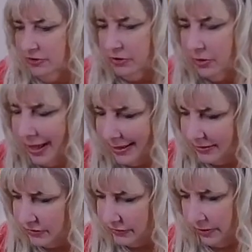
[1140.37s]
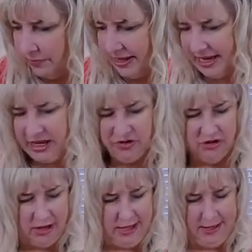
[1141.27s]
to us from Pinky
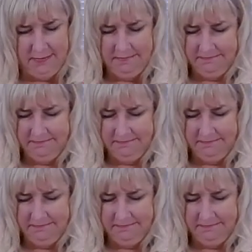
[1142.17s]
Jub.